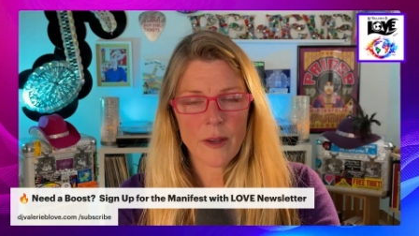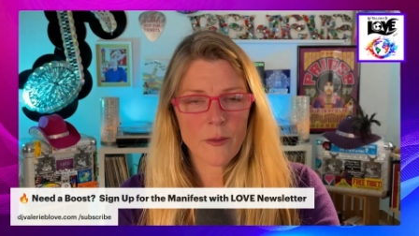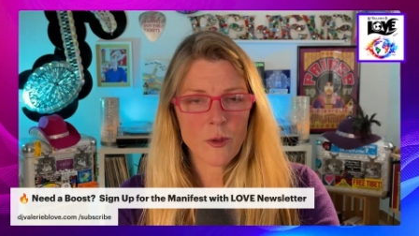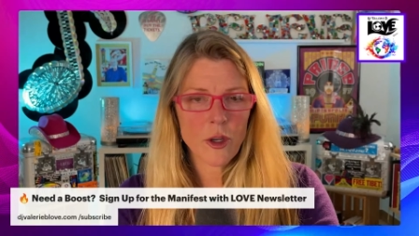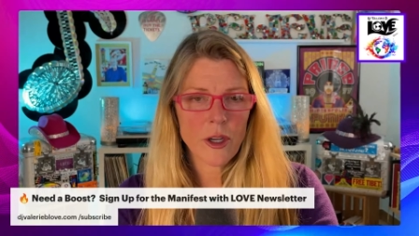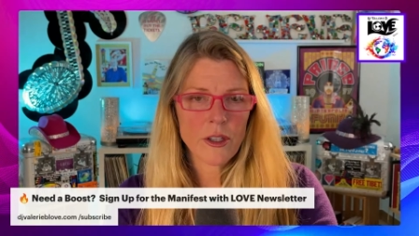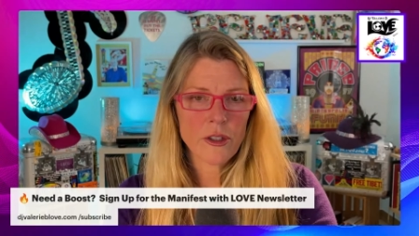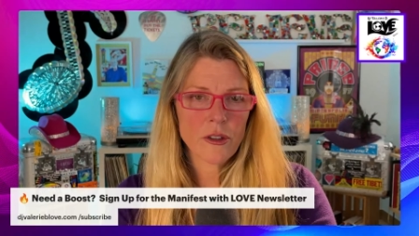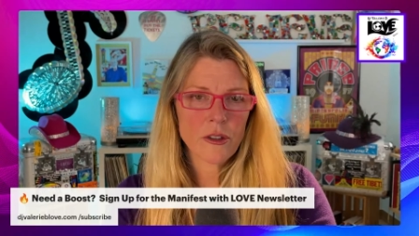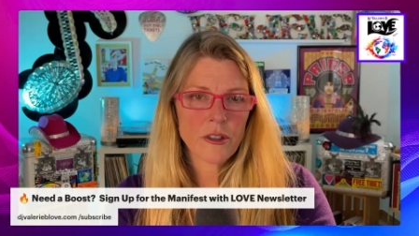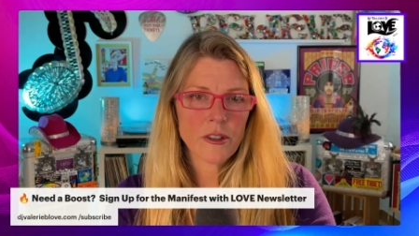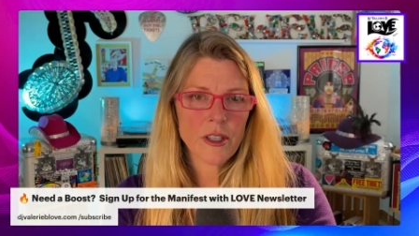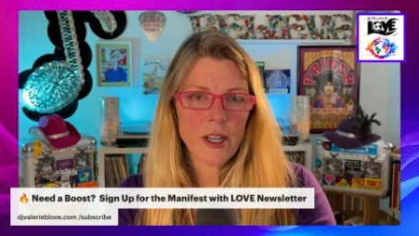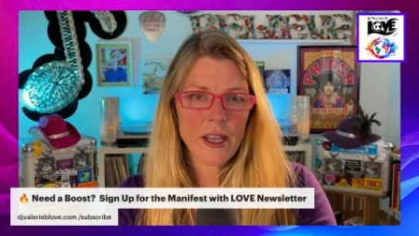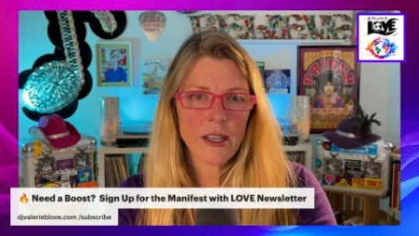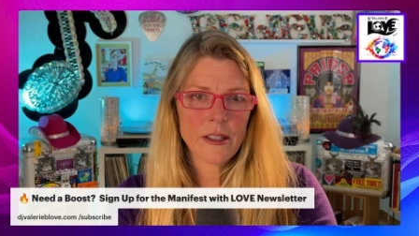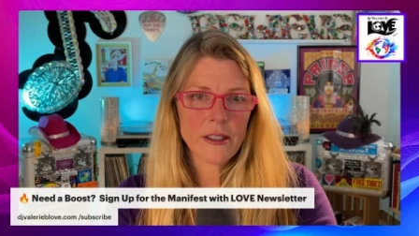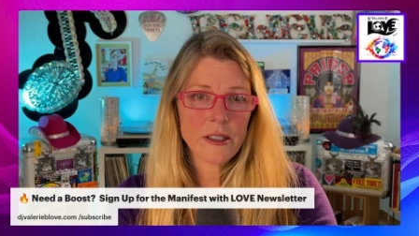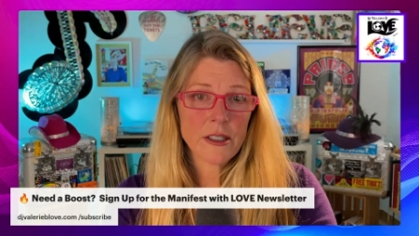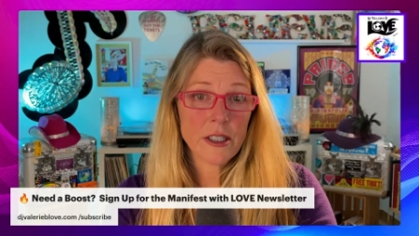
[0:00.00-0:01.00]
treasure, and
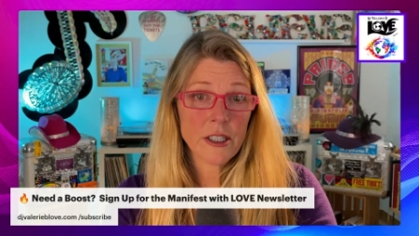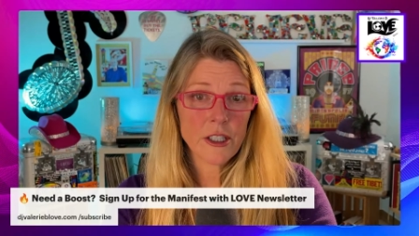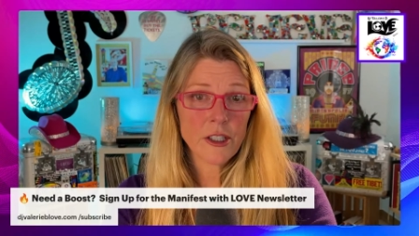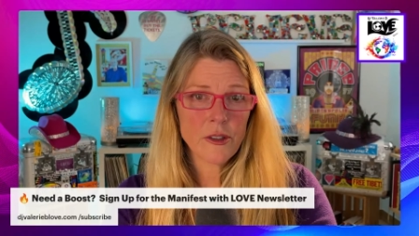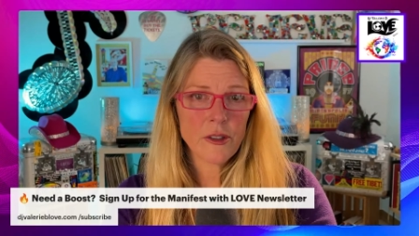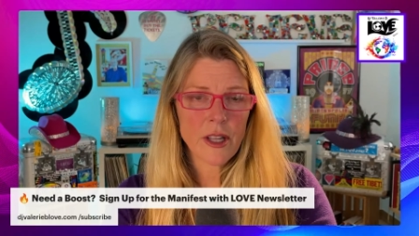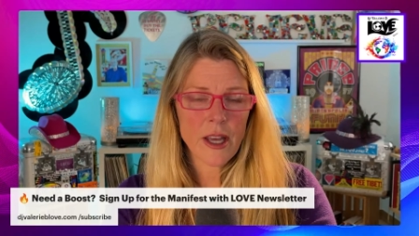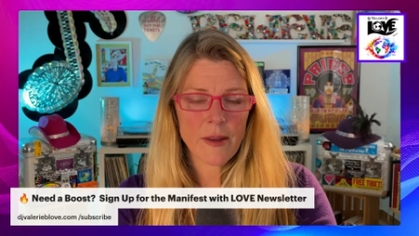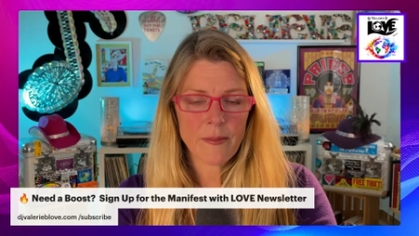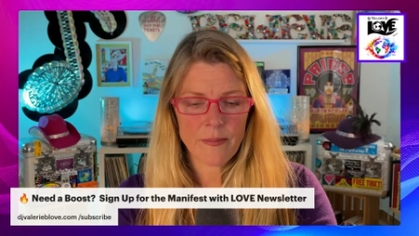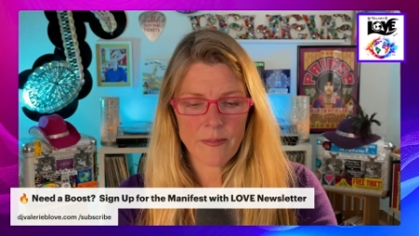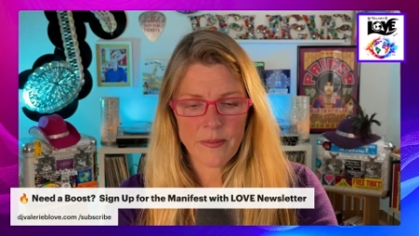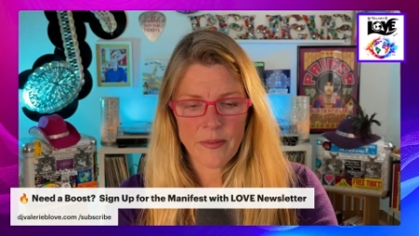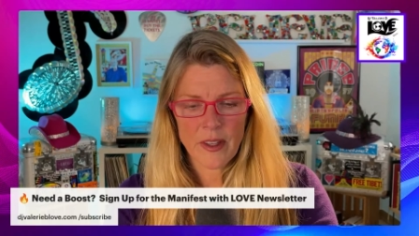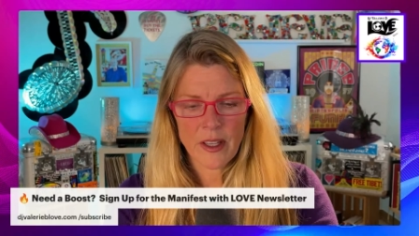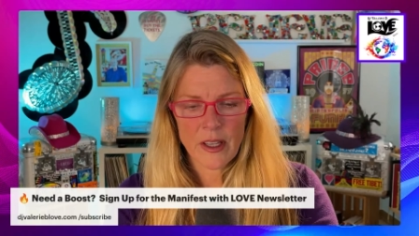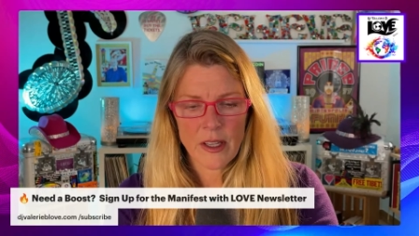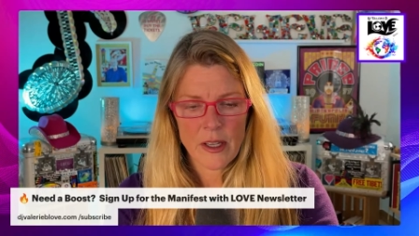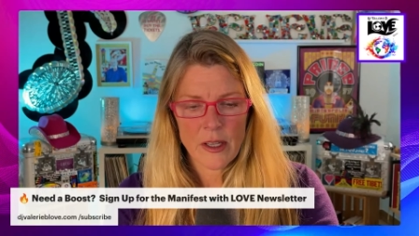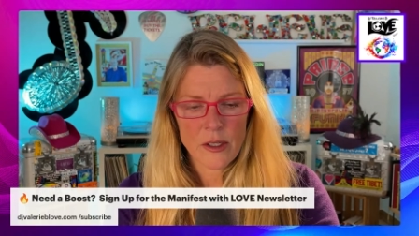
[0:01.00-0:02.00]
talent to do that.
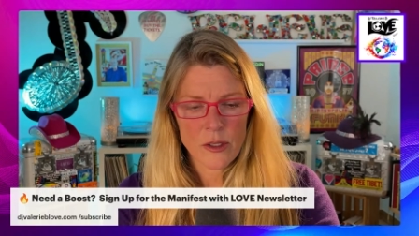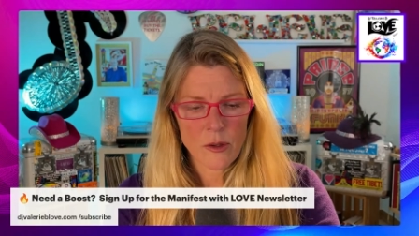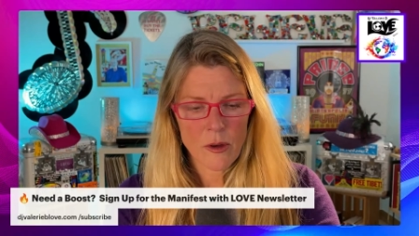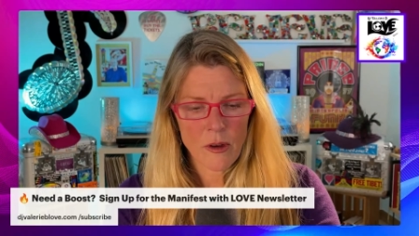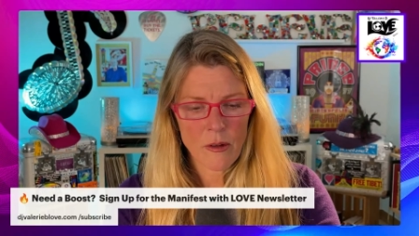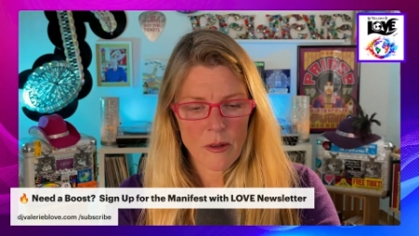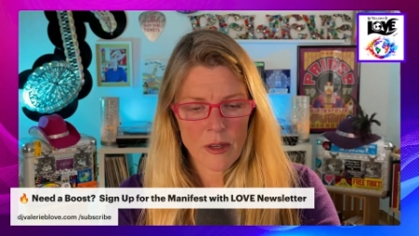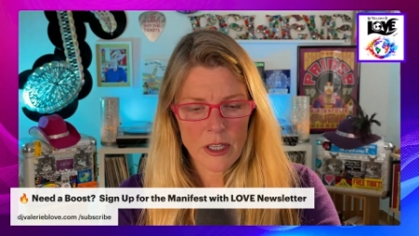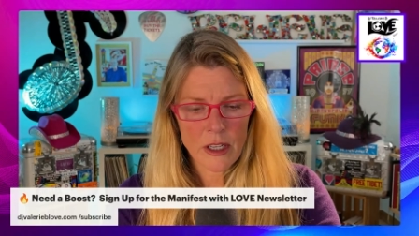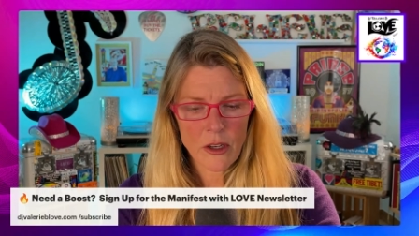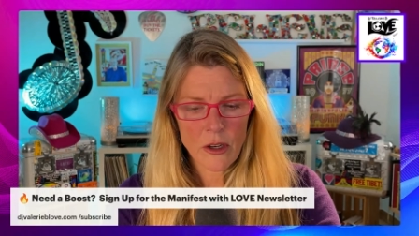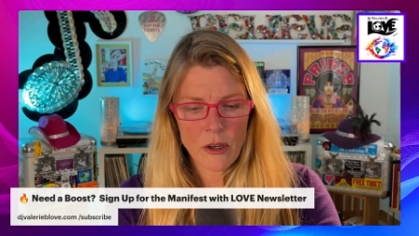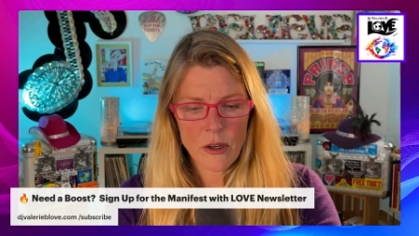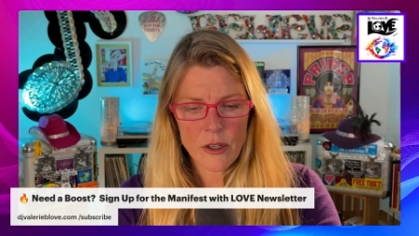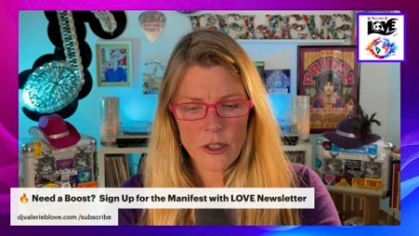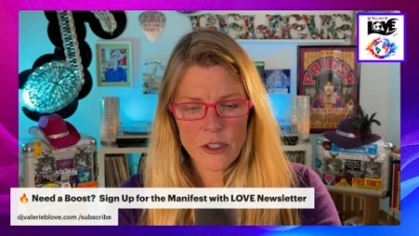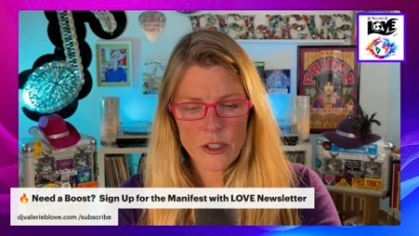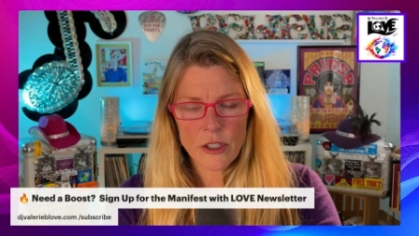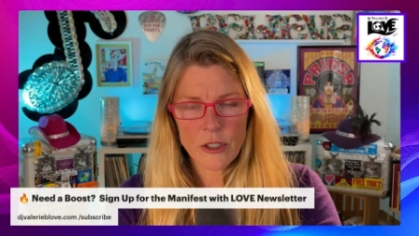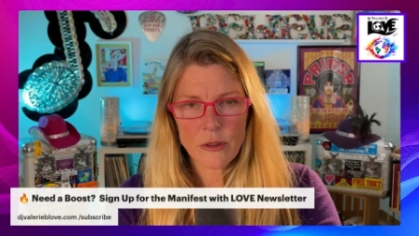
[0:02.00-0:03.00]
So I would
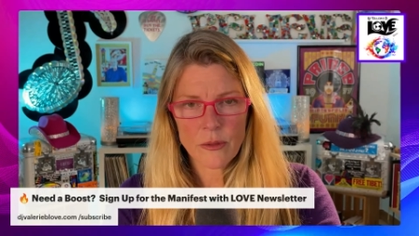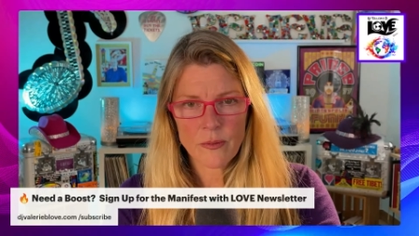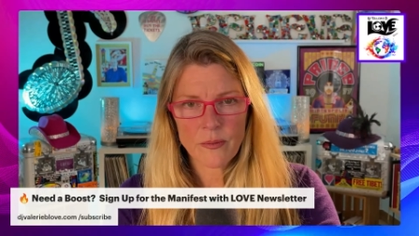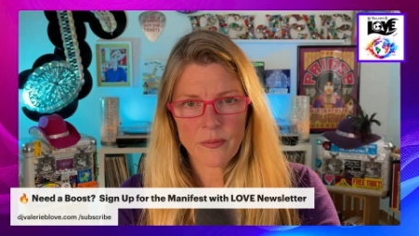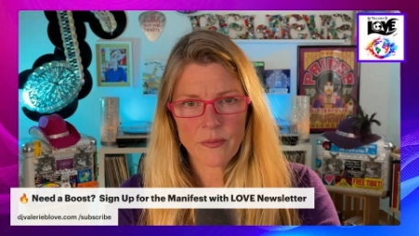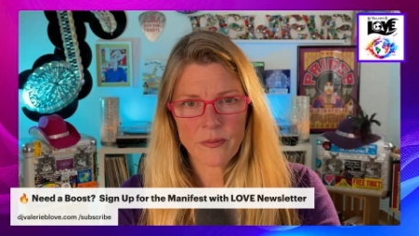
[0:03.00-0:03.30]
encourage you